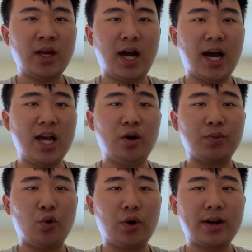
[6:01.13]
I
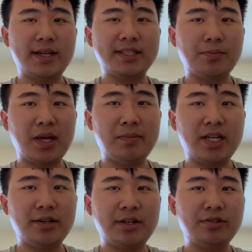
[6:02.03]
helped organize debate
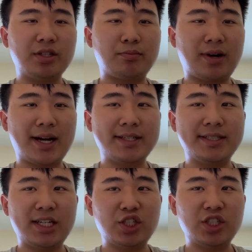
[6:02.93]
materials practice
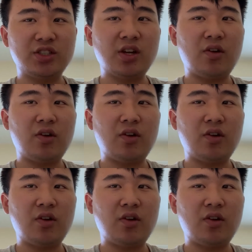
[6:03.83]
sessions